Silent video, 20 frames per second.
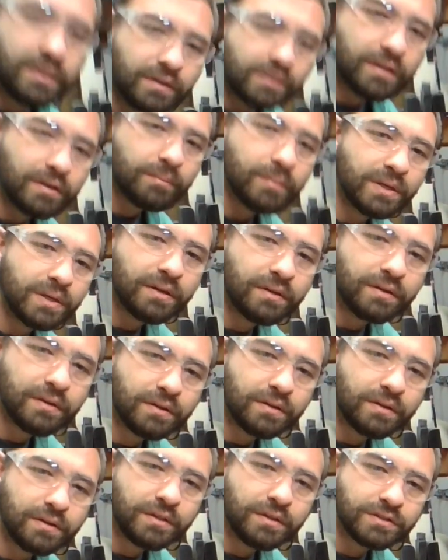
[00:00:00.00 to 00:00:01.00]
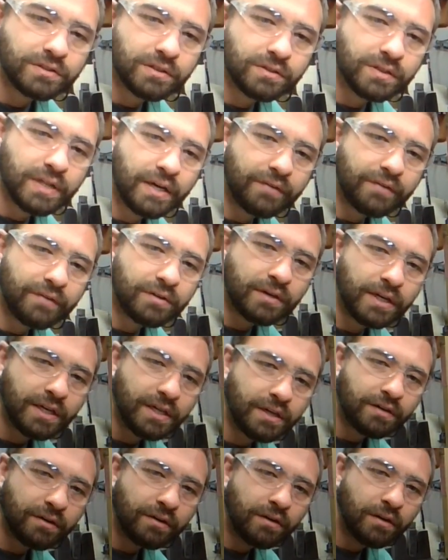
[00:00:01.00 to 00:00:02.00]
a little bit. There's a lever
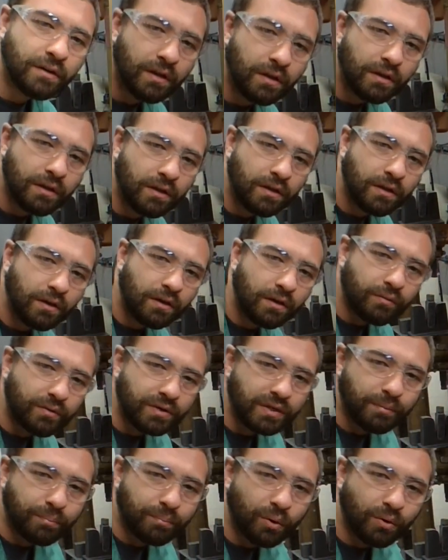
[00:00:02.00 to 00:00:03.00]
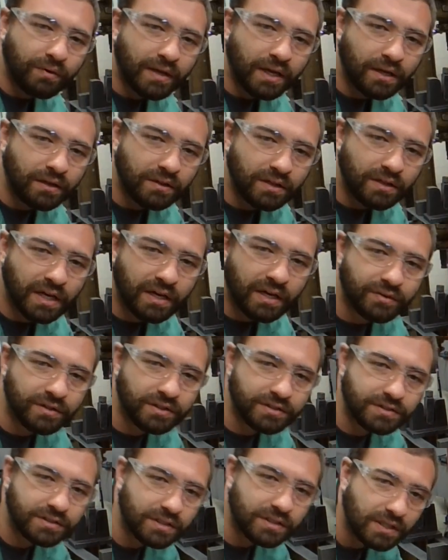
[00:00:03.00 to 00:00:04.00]
right here. When you pull that
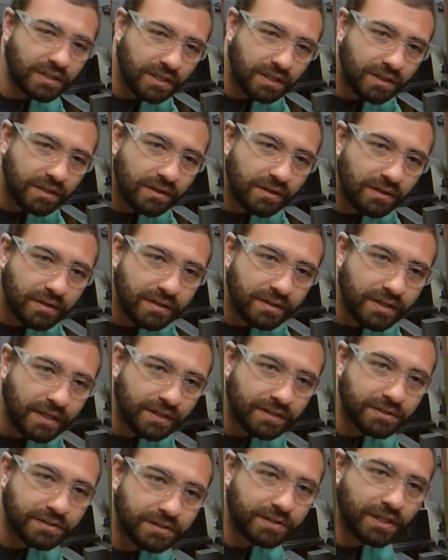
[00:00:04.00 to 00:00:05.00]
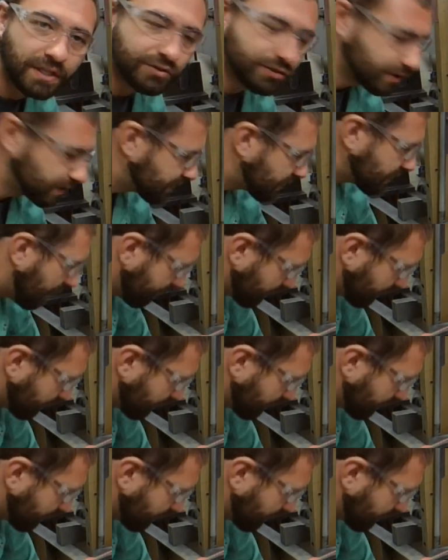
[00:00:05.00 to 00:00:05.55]
lever, it's going to take the tension off